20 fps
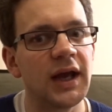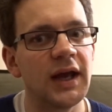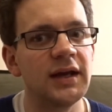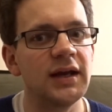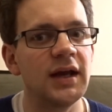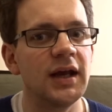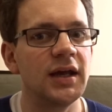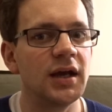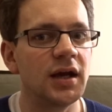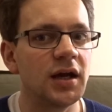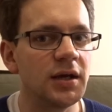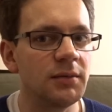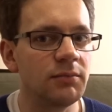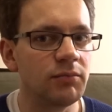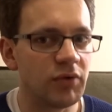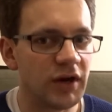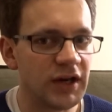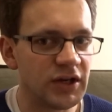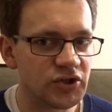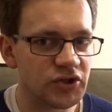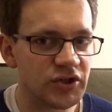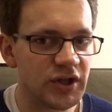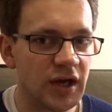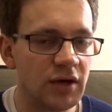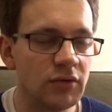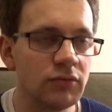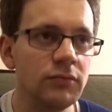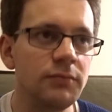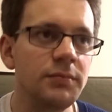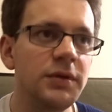and AI breaks
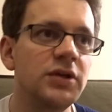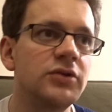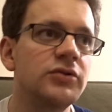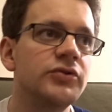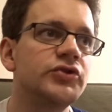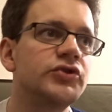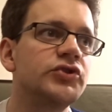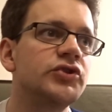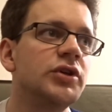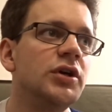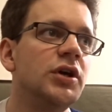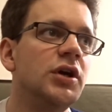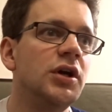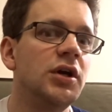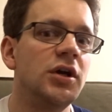down because